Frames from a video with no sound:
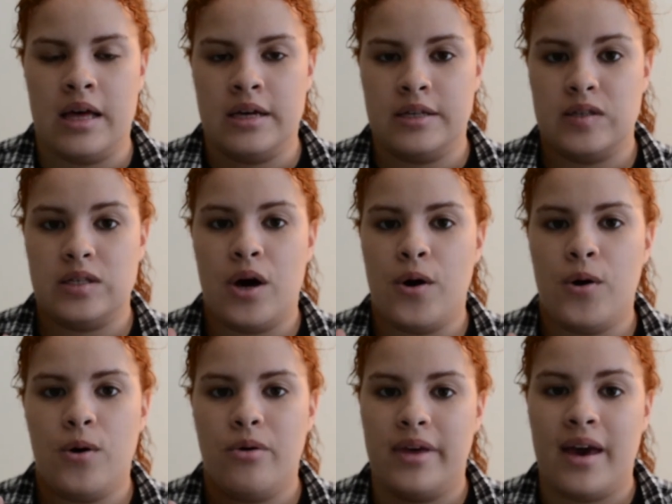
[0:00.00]

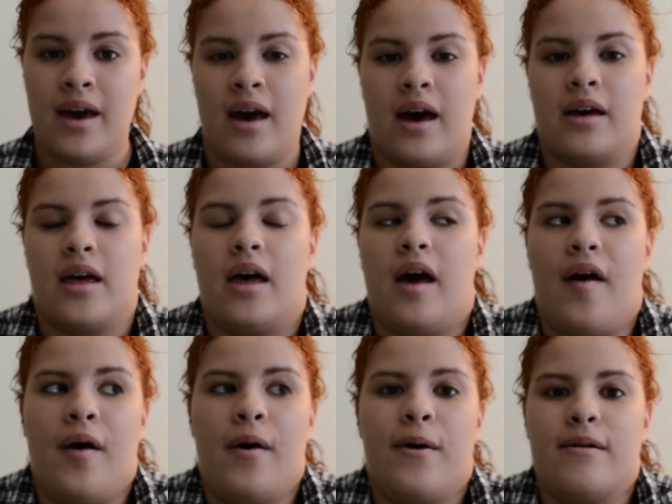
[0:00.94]
So yeah,
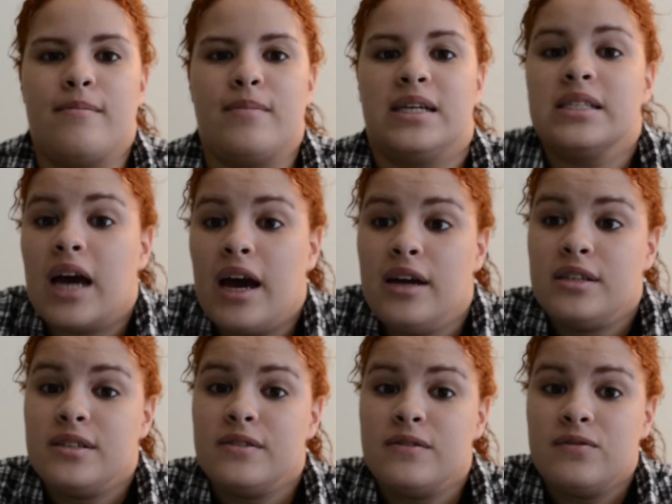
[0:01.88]
that's kind
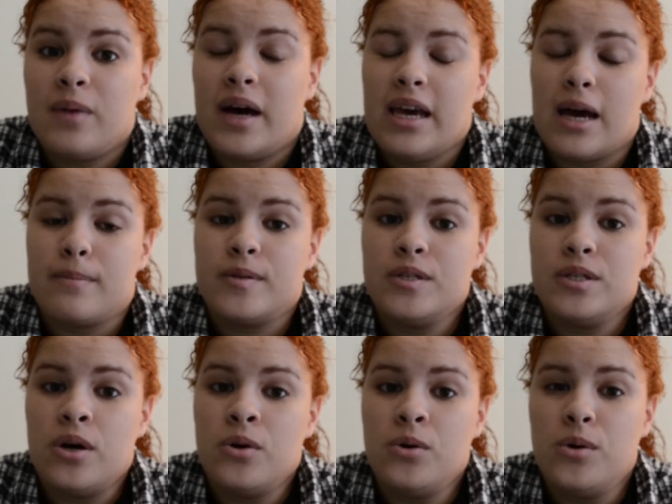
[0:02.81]
of my
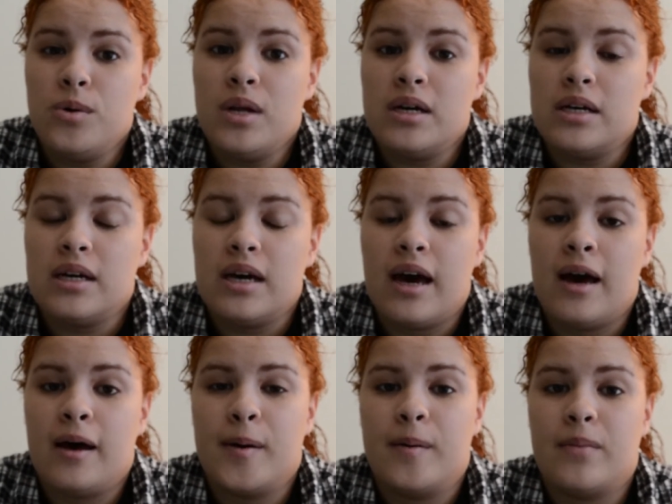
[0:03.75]
episode.
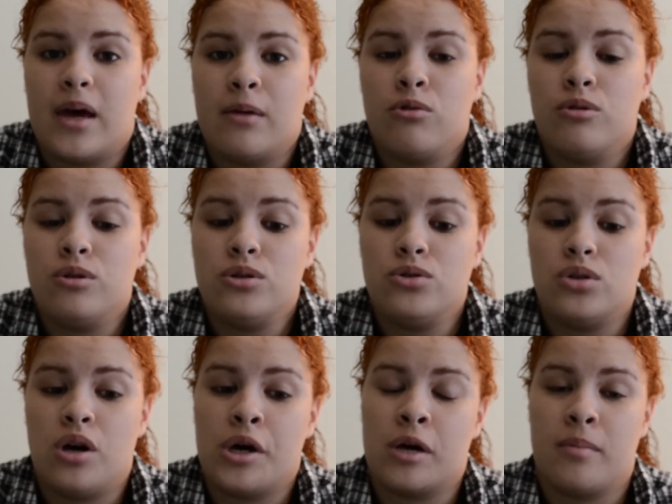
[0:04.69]
I'm going to
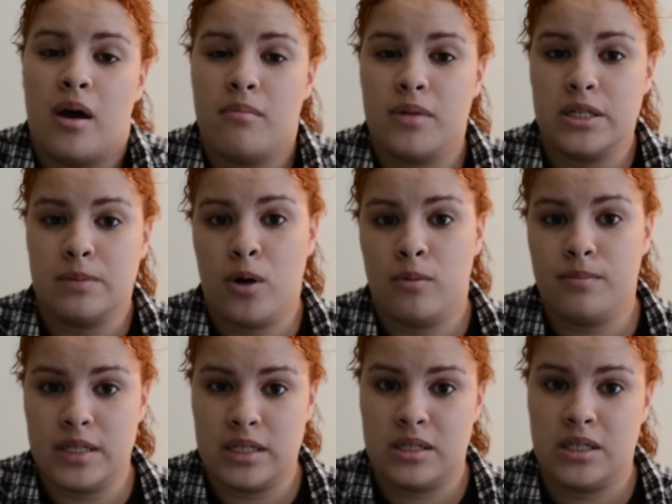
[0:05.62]
talk about my small
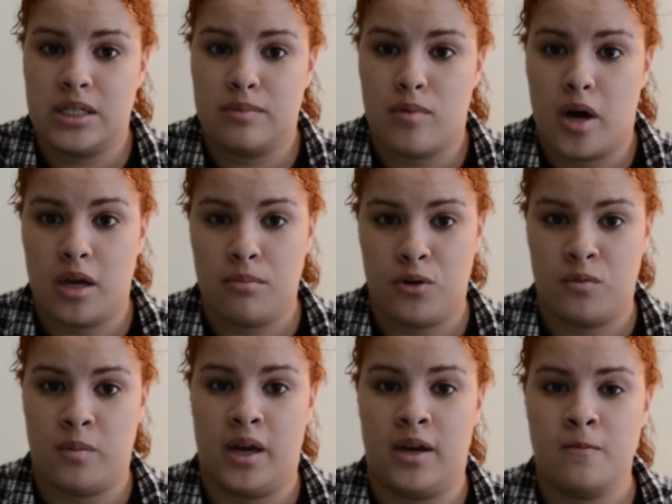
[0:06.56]
business, Mockingbyrd
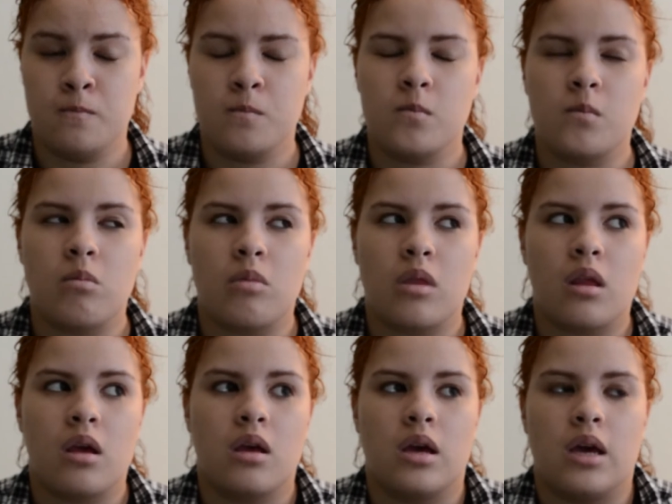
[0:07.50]
Made.
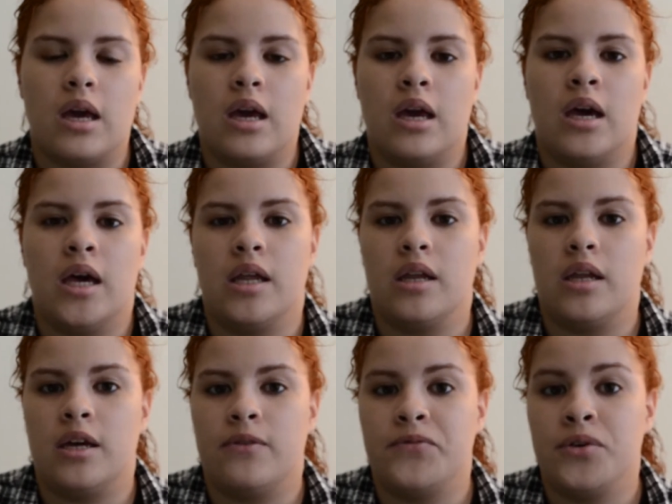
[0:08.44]
And
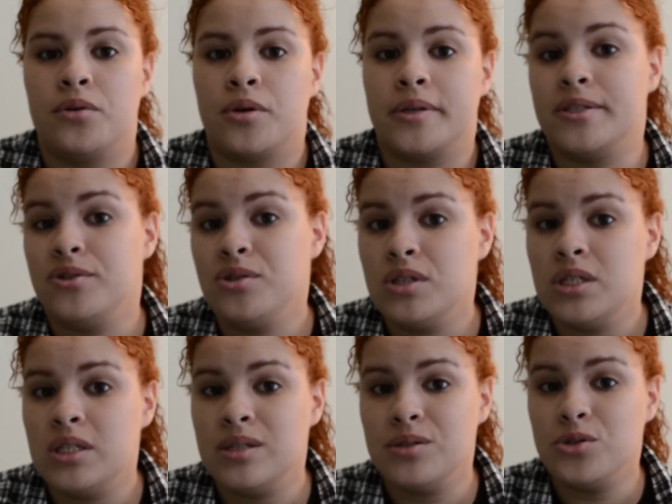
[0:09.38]
if you are
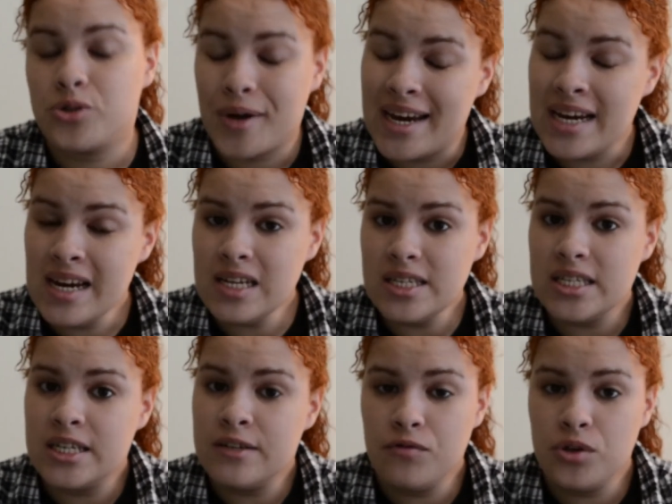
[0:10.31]
interested, great.
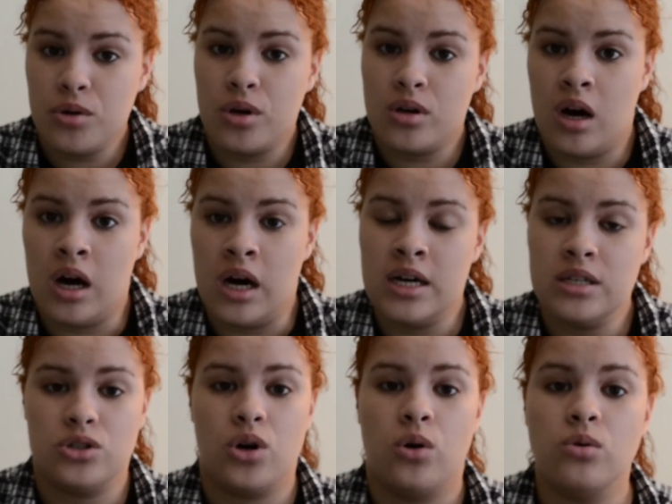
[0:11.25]
If you are not,
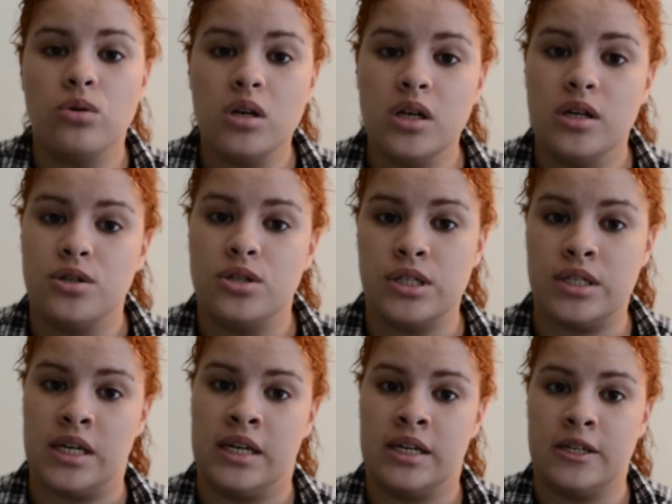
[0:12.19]
totally
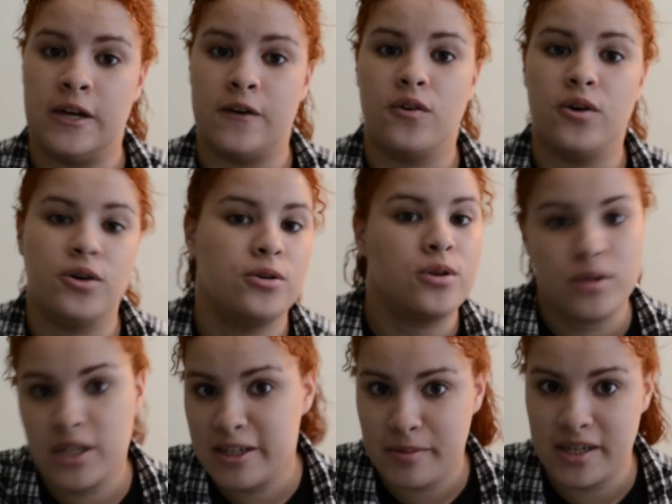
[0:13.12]
understand. I know you don't
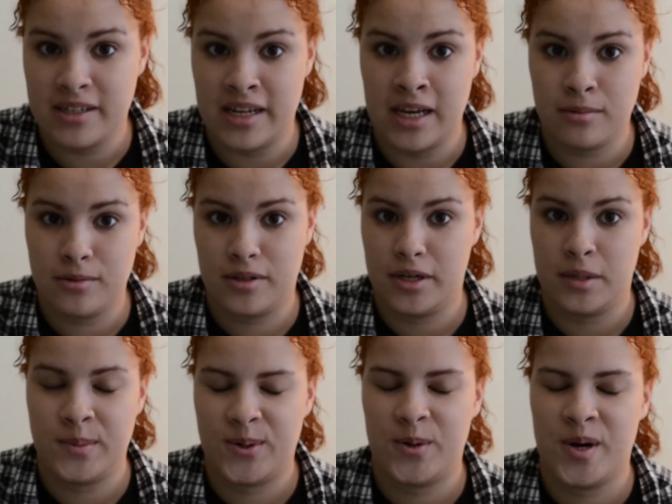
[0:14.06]
need to be enabled
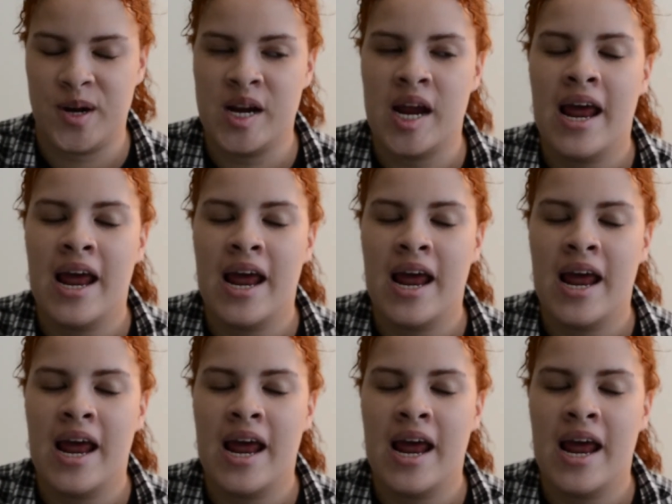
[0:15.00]
anymore.